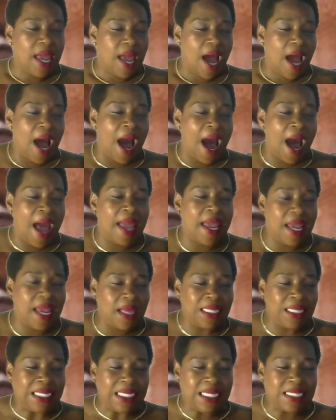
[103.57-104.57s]

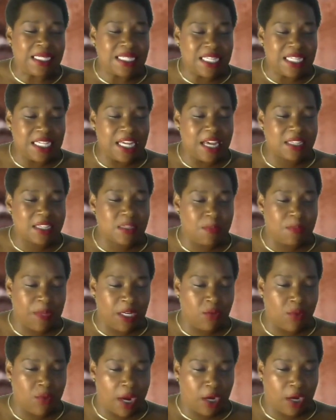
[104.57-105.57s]

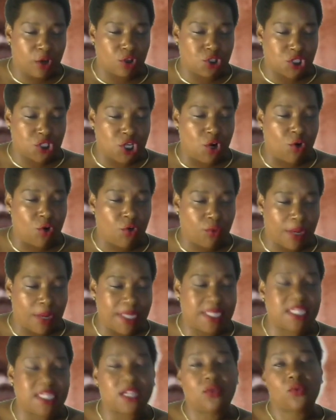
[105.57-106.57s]
ILETSB records show
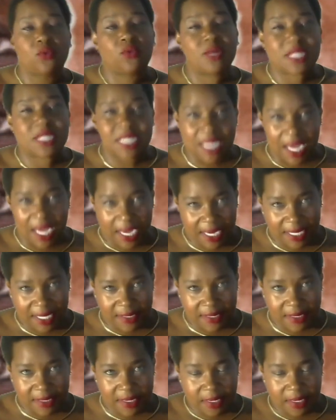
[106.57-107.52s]
Grayson resigned.